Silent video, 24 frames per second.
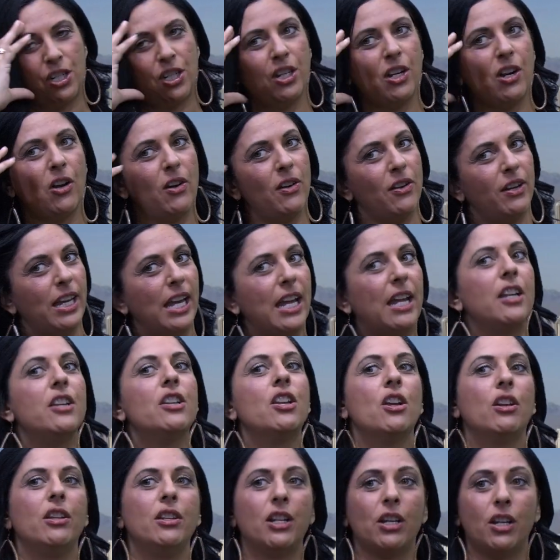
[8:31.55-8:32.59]
You know,
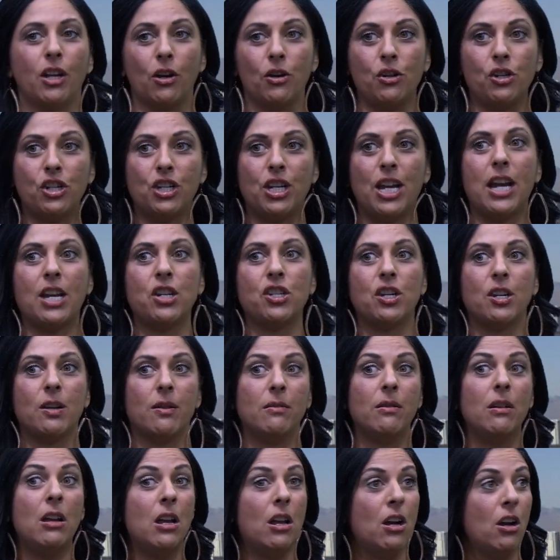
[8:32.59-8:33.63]
again,
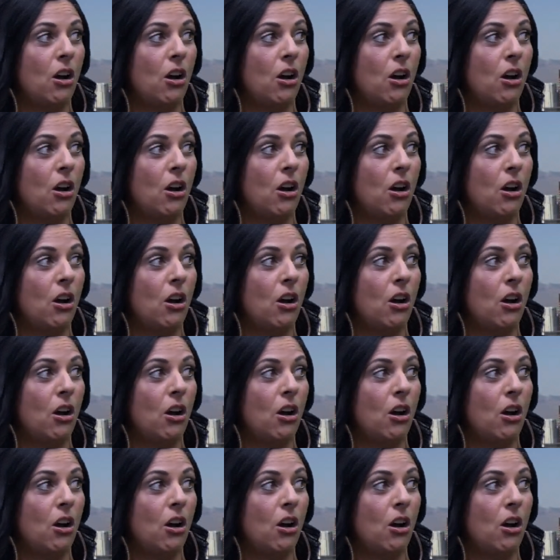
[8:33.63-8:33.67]
negotiation,